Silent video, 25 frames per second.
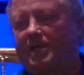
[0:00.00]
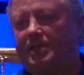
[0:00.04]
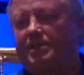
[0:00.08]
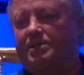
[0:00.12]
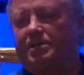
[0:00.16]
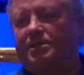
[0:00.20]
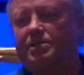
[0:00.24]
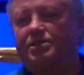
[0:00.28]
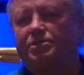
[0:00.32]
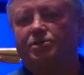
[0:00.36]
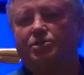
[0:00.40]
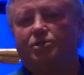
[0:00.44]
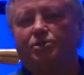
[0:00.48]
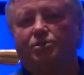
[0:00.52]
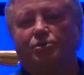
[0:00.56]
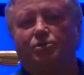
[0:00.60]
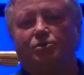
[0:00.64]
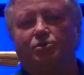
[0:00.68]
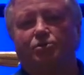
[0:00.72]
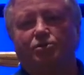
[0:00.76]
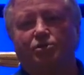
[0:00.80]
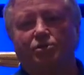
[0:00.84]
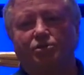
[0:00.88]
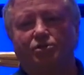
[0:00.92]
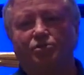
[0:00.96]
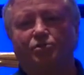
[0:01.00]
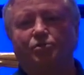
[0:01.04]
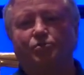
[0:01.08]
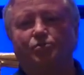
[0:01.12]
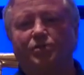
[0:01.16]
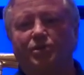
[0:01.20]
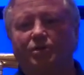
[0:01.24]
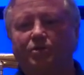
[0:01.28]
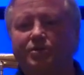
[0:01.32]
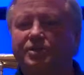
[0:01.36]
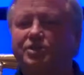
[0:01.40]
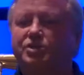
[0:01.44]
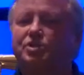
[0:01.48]
institutions
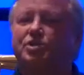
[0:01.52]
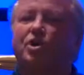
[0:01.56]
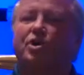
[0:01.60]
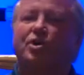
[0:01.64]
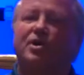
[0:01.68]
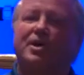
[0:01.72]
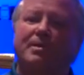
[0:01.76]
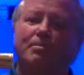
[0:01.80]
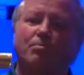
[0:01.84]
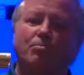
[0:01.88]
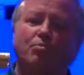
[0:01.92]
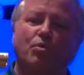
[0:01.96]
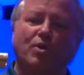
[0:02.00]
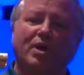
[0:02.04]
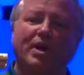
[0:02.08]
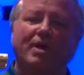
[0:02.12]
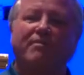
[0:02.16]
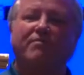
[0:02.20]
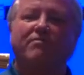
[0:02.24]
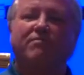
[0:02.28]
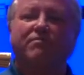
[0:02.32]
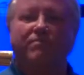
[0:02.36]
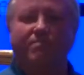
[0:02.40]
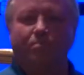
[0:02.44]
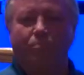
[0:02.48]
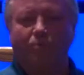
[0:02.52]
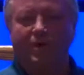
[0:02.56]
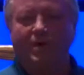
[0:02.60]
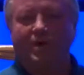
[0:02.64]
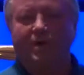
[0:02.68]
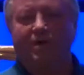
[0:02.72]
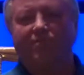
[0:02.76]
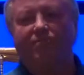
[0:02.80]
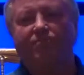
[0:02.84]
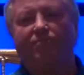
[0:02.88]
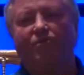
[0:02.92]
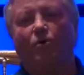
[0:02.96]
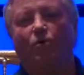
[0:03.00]
really starting bring,
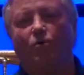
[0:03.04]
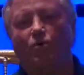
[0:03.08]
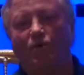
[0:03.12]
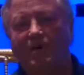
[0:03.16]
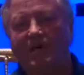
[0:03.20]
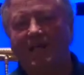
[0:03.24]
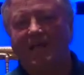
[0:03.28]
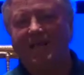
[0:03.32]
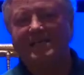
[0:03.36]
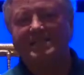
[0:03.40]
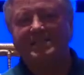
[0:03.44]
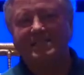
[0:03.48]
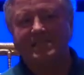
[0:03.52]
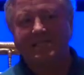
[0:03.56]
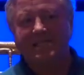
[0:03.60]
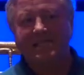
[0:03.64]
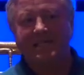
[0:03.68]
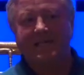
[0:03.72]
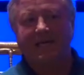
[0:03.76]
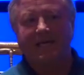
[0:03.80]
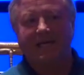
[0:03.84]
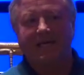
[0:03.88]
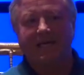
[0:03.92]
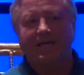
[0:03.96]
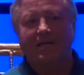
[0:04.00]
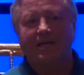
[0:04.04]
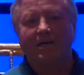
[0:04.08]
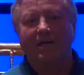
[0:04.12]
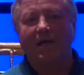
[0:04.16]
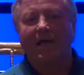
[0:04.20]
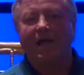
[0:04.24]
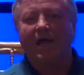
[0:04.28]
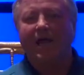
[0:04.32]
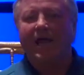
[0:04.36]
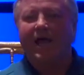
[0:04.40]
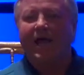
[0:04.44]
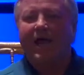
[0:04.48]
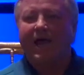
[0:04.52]
bringing forward SDN
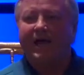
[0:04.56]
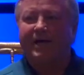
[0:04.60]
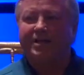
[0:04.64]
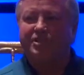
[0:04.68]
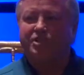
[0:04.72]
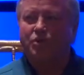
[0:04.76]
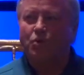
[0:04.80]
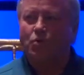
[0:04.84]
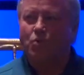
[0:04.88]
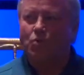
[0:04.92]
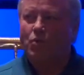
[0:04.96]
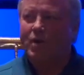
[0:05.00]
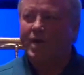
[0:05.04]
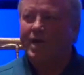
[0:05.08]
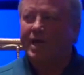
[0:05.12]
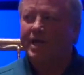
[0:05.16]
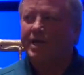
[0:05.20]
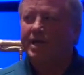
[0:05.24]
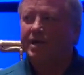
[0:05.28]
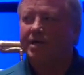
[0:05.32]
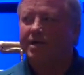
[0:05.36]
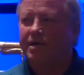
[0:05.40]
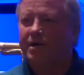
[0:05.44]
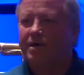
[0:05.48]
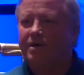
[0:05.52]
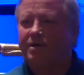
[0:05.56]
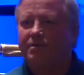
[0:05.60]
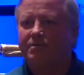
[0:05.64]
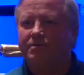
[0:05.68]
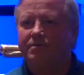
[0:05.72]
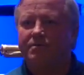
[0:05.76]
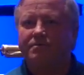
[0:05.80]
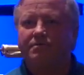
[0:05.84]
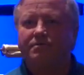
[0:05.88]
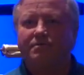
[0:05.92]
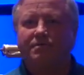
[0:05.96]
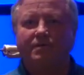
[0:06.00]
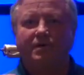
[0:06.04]
as a way
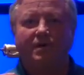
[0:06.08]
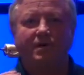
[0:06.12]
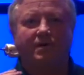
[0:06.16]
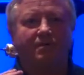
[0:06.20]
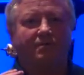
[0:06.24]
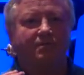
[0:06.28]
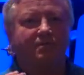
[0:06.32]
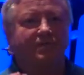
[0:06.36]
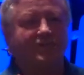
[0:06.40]
of, of